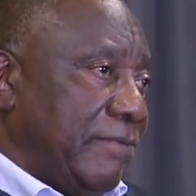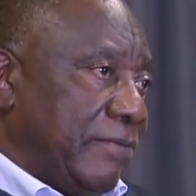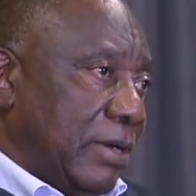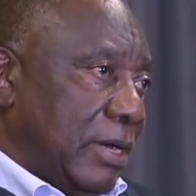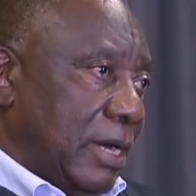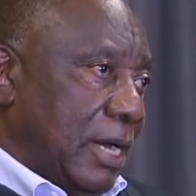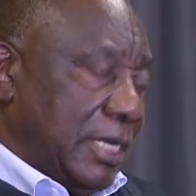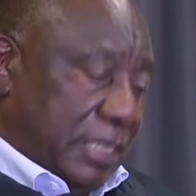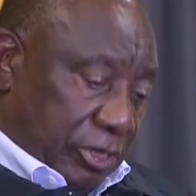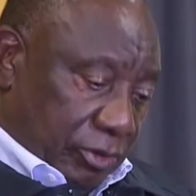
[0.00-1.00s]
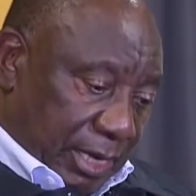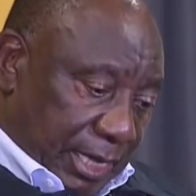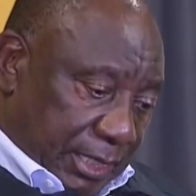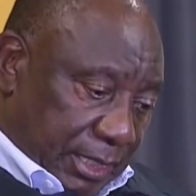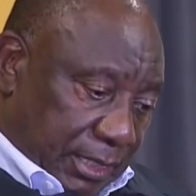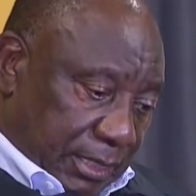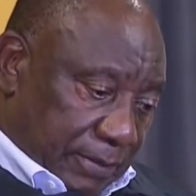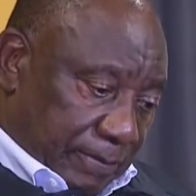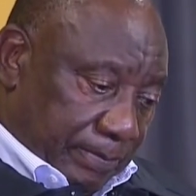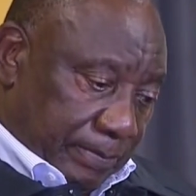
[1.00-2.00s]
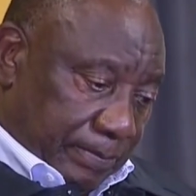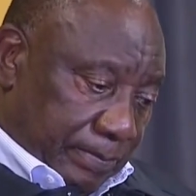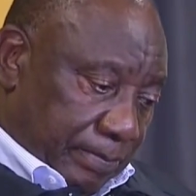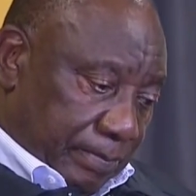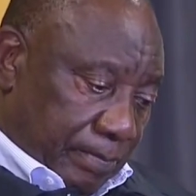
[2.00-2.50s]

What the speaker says: that they have articulated.